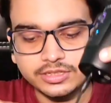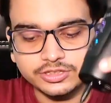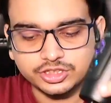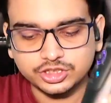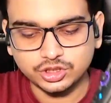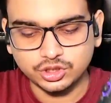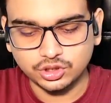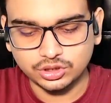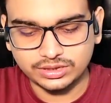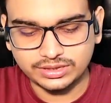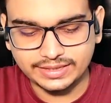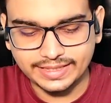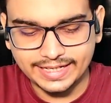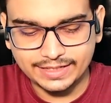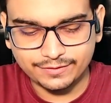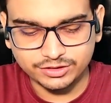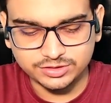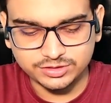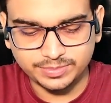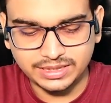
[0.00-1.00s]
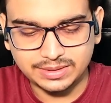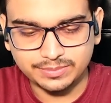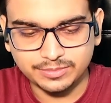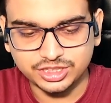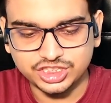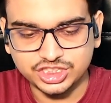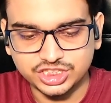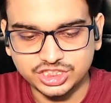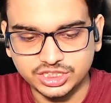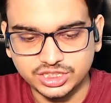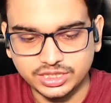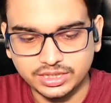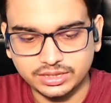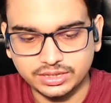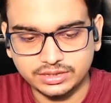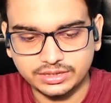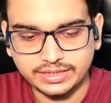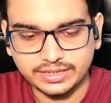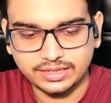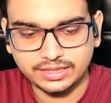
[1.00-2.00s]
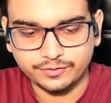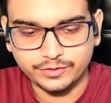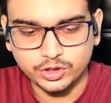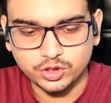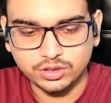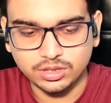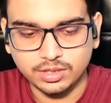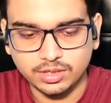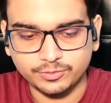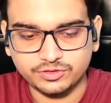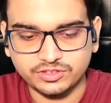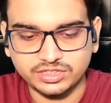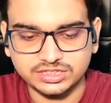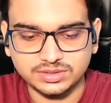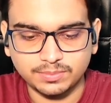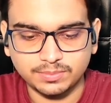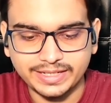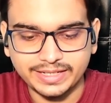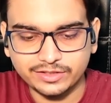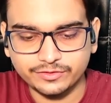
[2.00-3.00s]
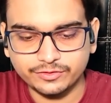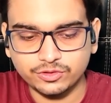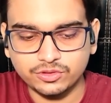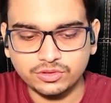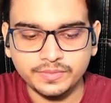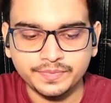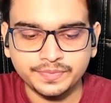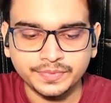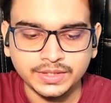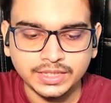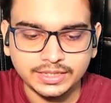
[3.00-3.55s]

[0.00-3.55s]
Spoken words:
So that was pretty much the review of this microphone.